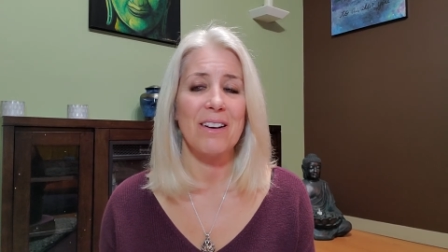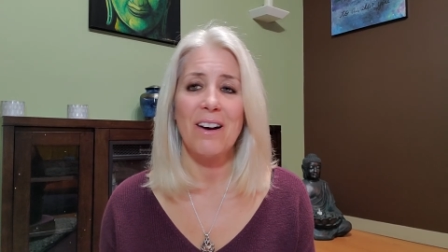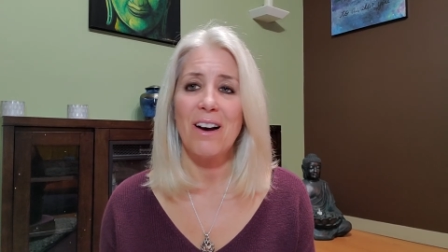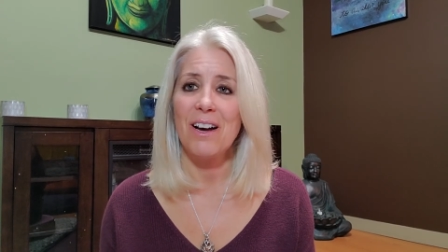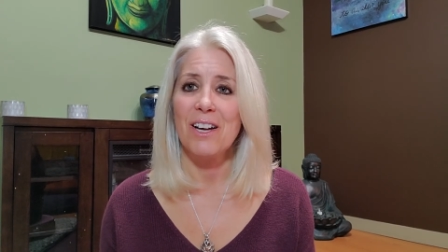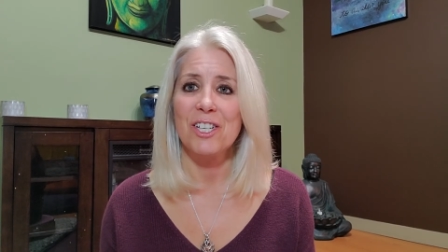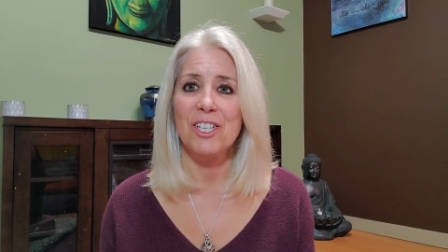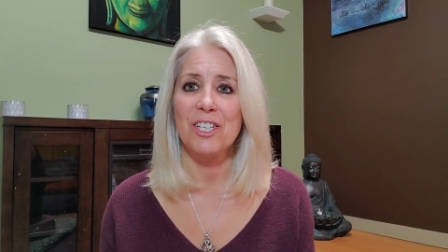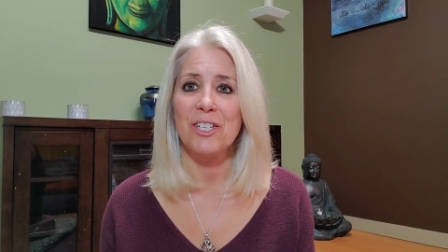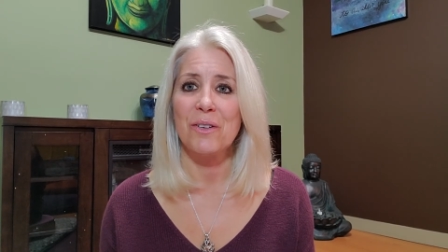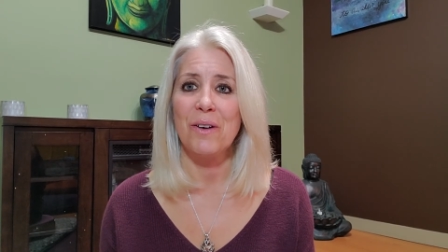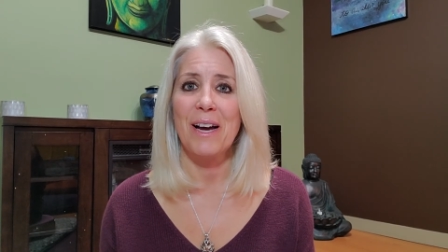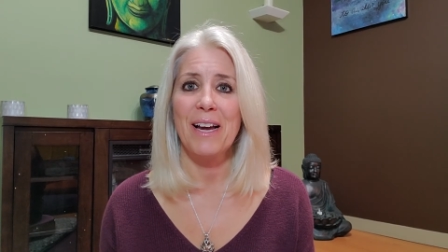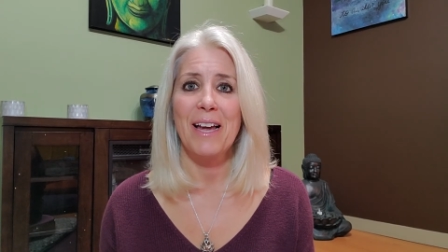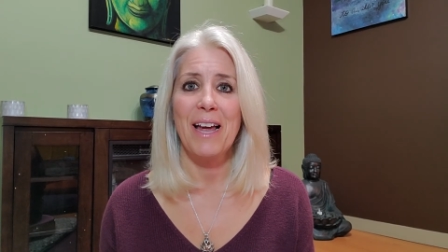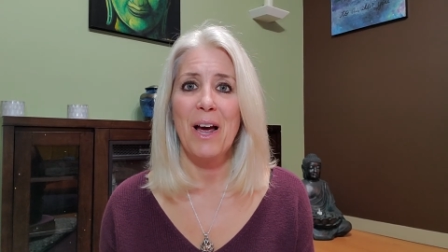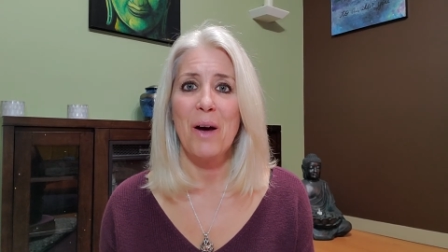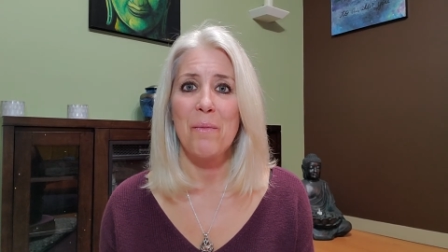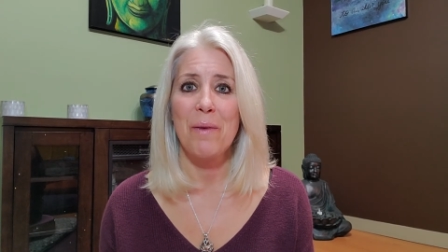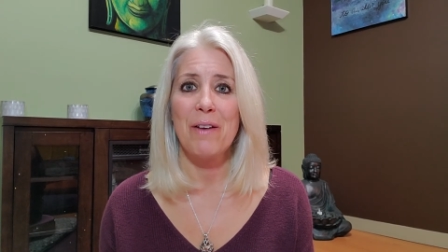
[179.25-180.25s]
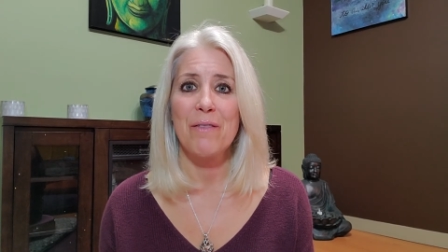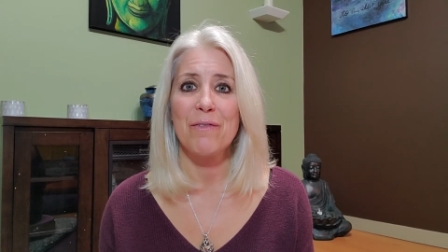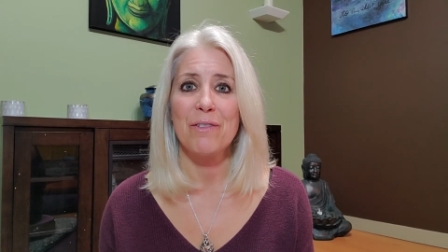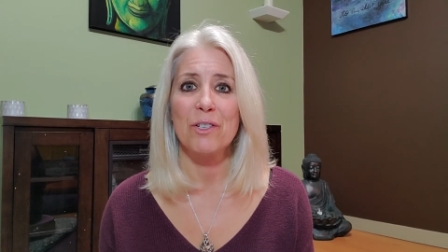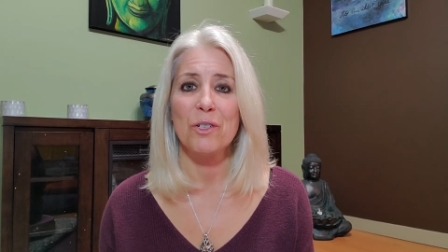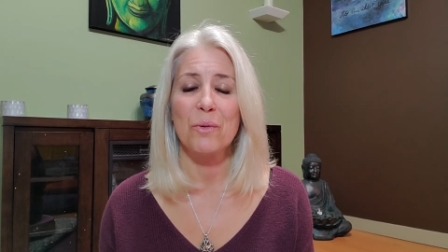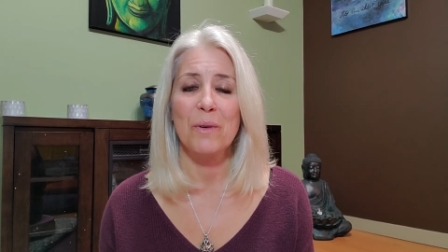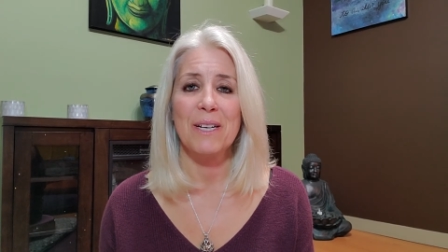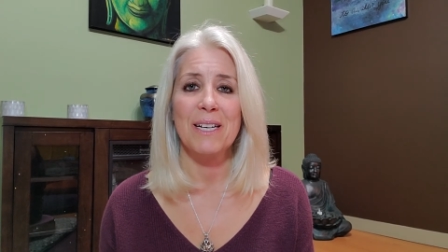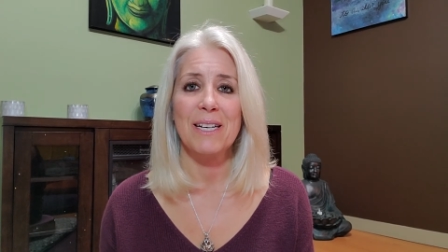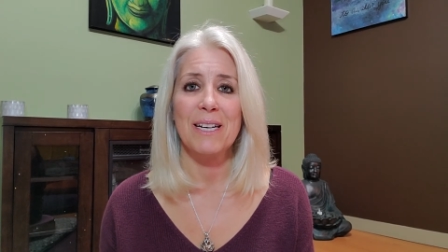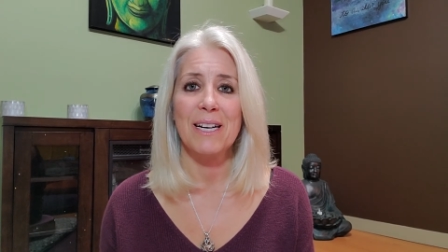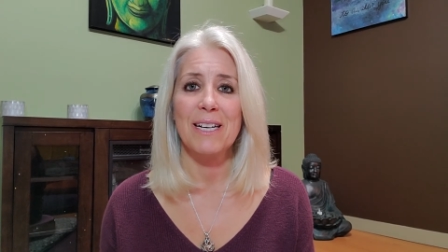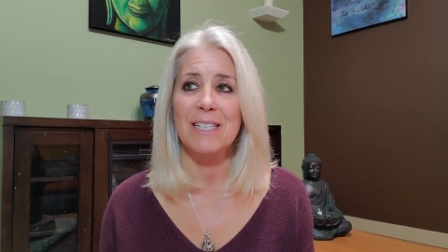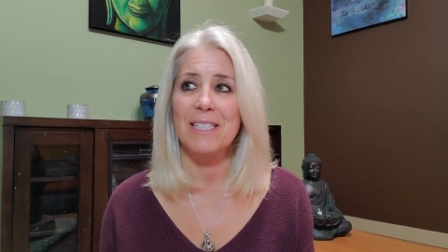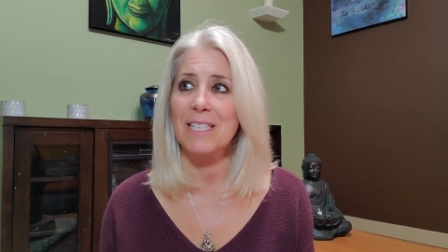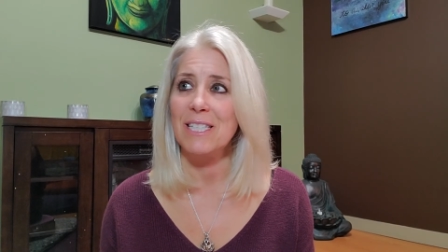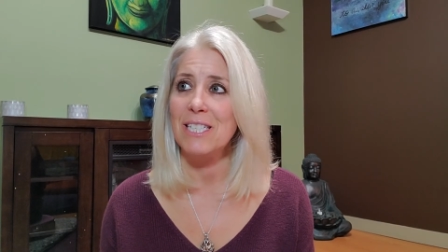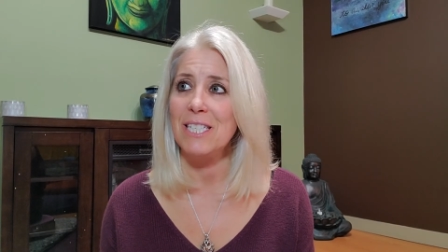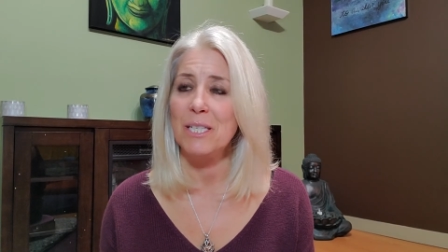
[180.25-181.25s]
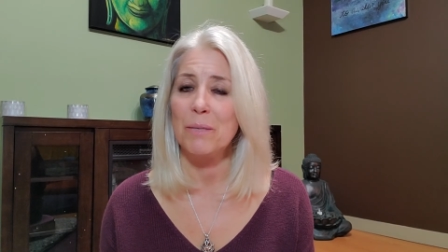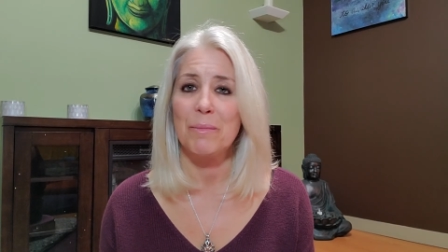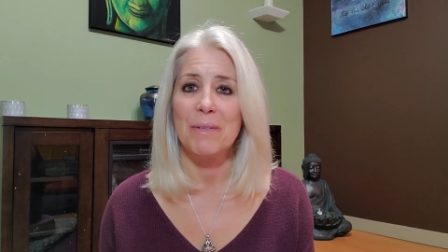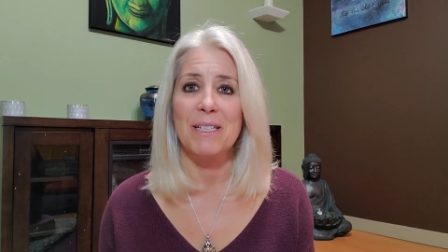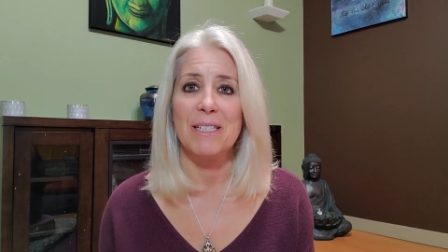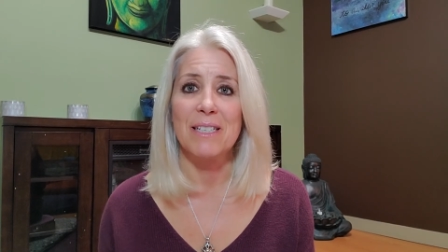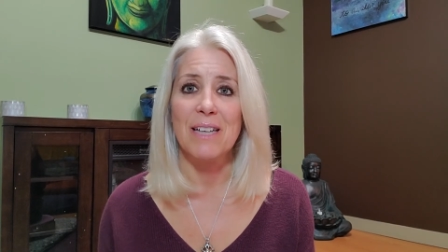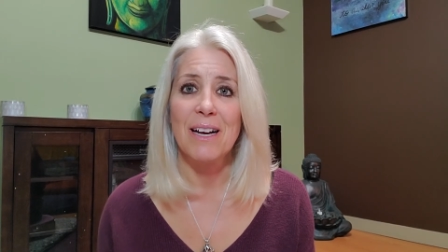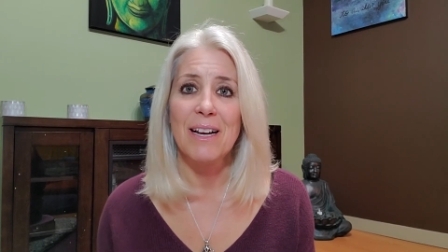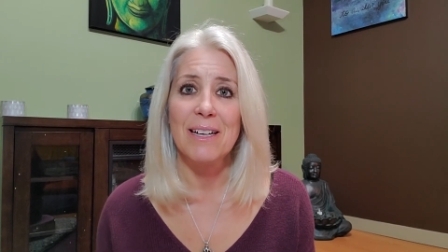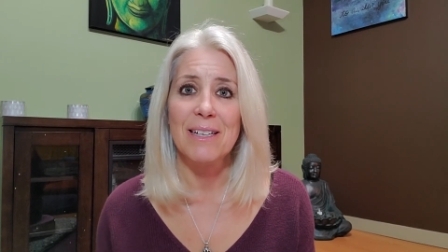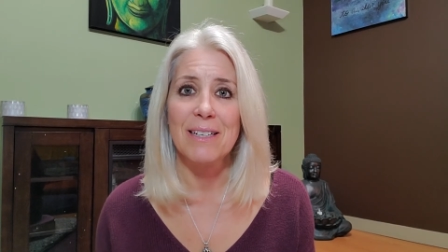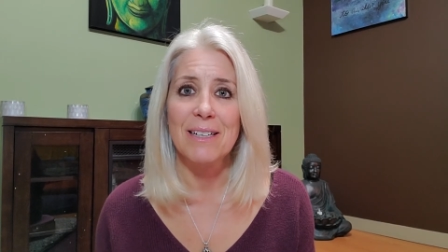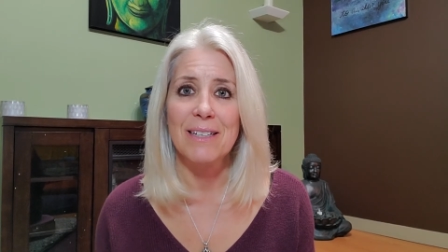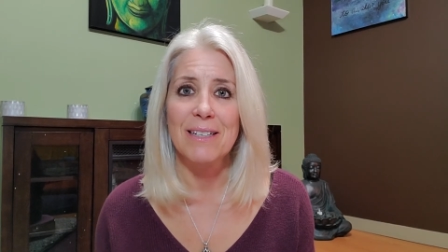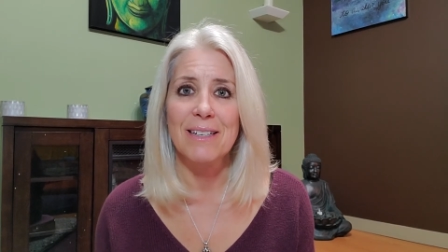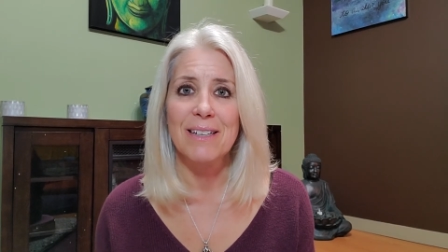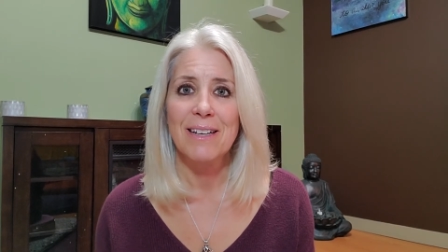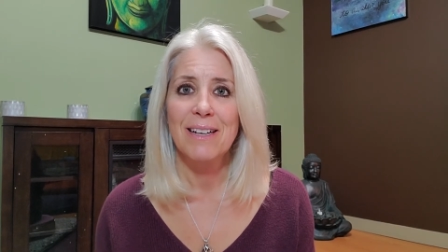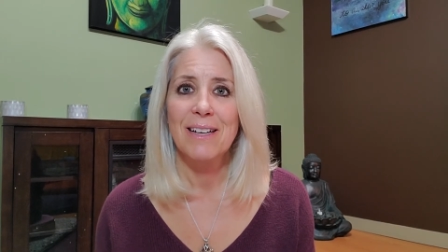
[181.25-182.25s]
gosh, you know, I can't wait for 2019 to be done. And,